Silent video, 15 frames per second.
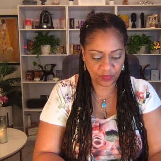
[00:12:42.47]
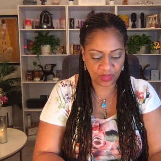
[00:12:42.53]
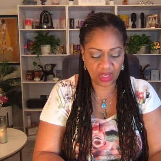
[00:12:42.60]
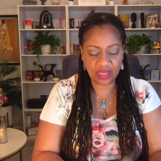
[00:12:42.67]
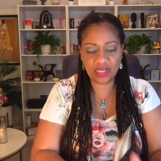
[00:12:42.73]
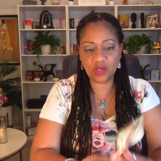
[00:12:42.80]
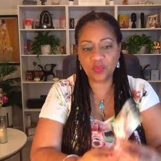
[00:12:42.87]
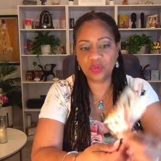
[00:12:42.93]

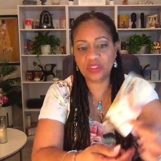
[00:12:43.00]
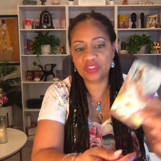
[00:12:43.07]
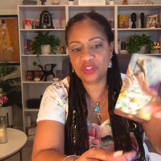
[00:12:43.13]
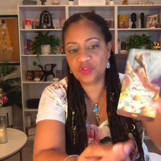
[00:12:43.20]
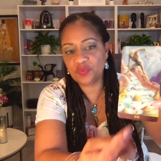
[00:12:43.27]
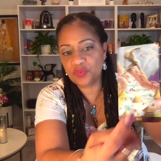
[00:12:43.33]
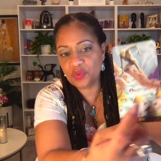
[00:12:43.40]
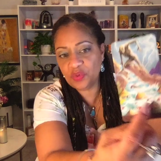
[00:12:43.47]
And it would just
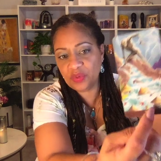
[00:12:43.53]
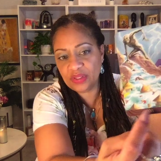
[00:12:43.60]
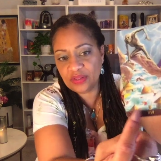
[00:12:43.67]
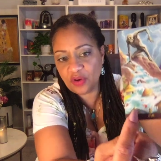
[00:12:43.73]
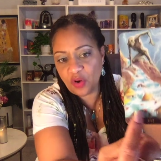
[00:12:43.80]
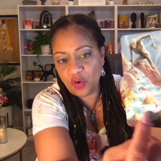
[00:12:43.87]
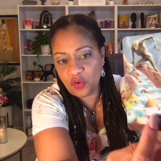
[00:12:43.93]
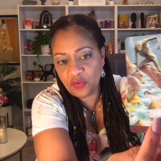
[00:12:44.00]
ruin the
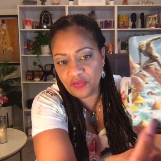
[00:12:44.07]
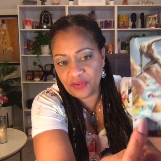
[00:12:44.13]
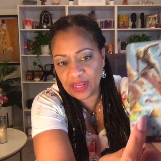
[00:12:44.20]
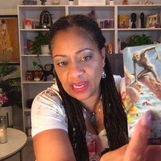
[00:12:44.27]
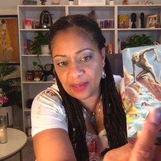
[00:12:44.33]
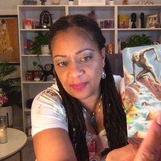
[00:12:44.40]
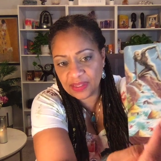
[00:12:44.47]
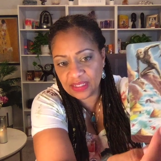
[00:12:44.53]
whole
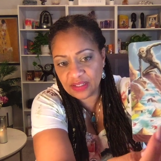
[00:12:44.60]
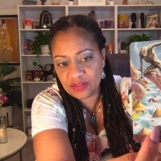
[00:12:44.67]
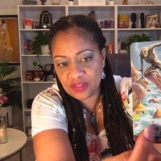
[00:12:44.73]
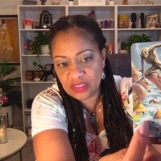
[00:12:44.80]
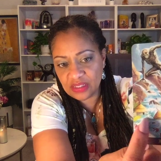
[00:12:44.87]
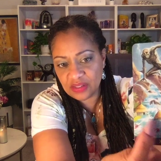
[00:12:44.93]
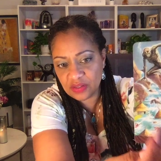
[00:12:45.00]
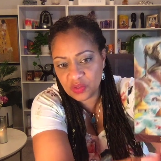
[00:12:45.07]
family. You
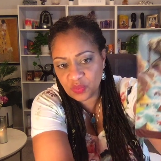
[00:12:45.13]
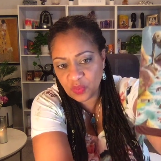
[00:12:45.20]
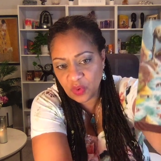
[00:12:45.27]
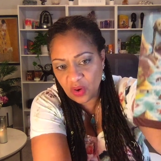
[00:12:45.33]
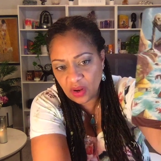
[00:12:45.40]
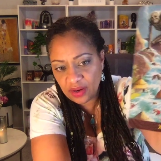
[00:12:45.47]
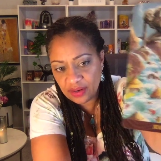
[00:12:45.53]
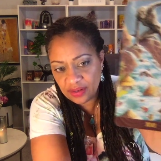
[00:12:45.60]
see this
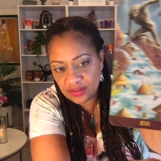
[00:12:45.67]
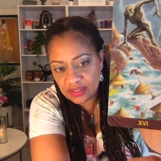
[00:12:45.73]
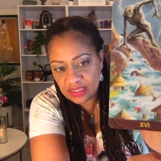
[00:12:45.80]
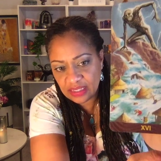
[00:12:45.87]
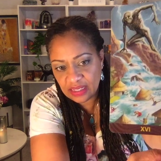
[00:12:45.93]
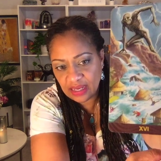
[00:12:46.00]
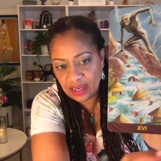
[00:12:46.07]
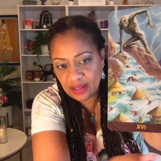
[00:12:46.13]
water, you
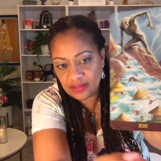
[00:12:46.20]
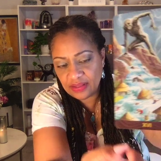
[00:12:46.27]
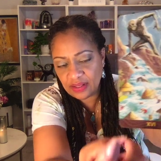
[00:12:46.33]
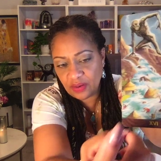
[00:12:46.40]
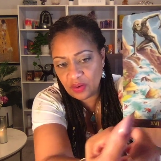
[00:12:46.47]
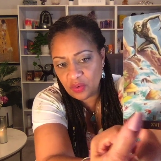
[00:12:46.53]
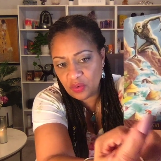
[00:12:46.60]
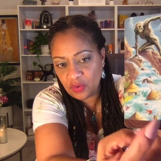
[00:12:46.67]
see how the
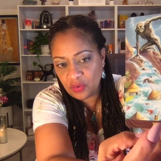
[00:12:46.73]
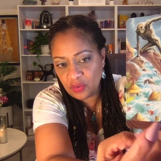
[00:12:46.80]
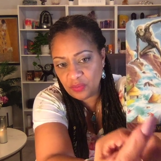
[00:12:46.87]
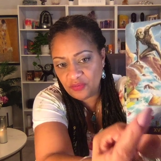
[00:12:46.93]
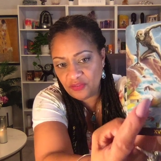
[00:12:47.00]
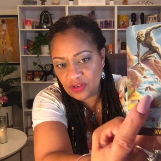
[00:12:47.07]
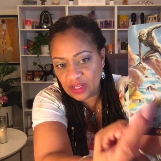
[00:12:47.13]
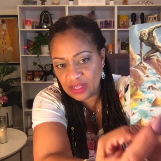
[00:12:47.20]
whole
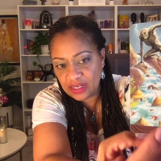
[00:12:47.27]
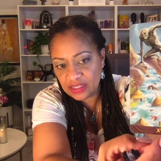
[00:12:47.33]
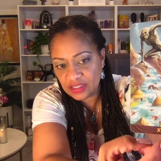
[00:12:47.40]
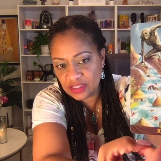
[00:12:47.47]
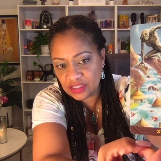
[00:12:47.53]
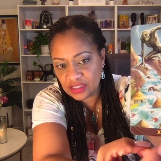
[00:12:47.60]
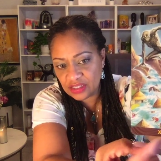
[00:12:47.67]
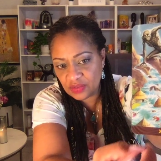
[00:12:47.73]
flood has
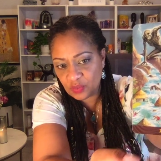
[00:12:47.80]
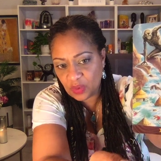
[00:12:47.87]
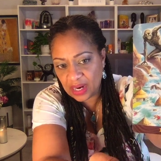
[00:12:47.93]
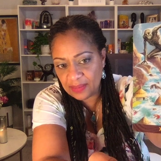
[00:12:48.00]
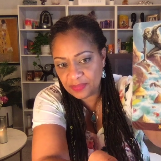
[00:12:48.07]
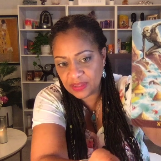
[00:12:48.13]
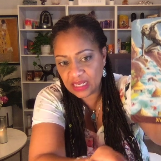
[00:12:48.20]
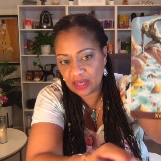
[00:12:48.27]
just
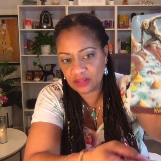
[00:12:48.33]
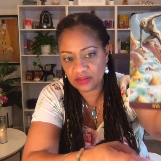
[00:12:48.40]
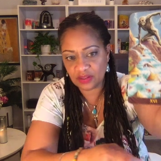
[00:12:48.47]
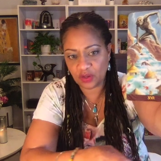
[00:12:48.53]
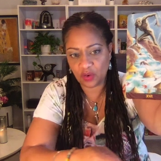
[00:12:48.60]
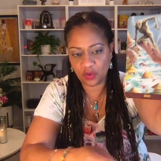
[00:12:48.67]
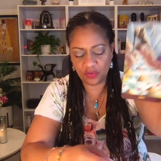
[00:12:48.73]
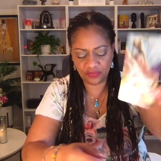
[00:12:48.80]
wiped out the
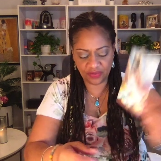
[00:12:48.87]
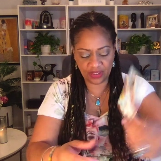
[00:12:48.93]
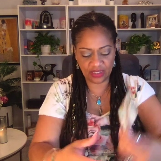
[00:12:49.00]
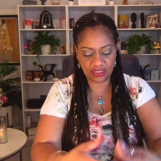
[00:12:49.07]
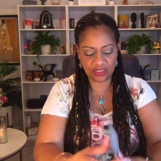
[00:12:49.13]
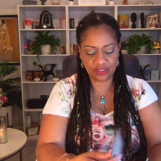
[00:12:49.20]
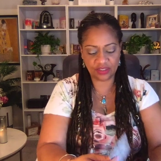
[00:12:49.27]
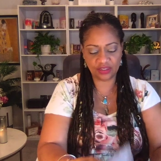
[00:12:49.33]
whole
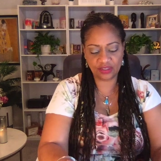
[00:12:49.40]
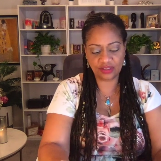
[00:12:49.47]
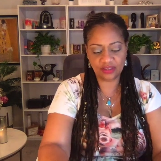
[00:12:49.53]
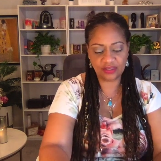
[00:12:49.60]
village.